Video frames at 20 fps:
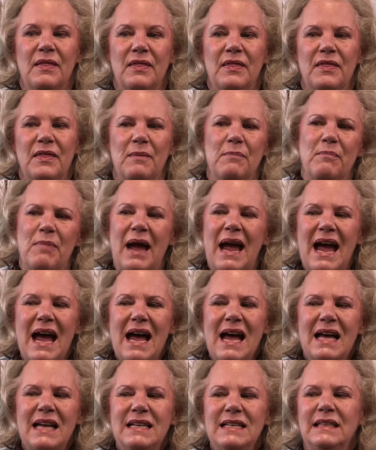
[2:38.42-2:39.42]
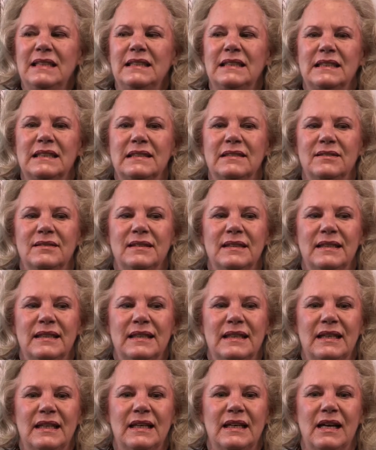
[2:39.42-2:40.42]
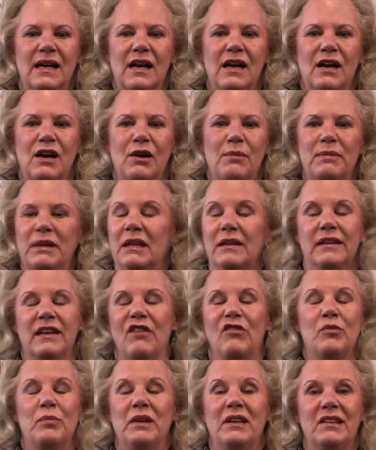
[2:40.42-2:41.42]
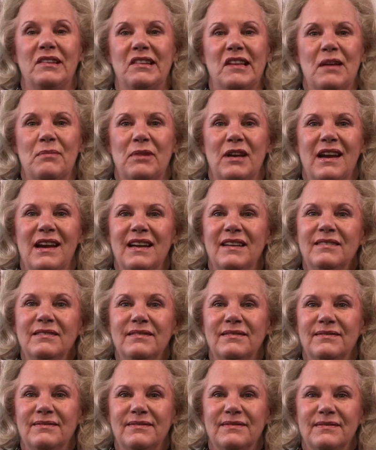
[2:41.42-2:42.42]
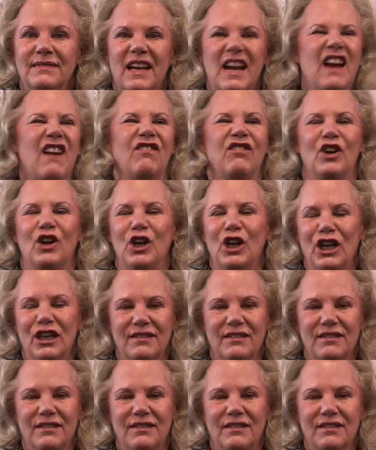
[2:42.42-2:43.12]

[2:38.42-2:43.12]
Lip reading: The bad, it'll never be the same again, ever.